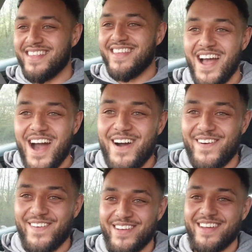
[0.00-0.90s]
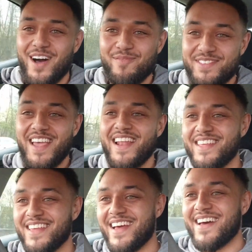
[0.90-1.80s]
Yo, I'm
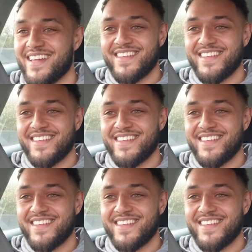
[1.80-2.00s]
telling ya,